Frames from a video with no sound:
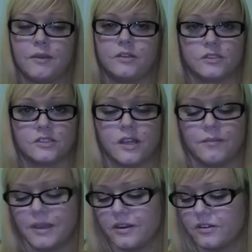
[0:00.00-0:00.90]
He looks a
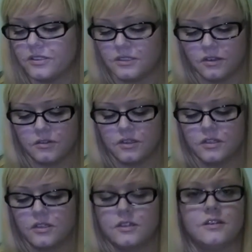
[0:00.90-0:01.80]
lot better, so
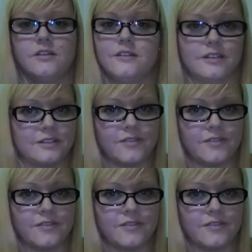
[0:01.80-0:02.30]
it's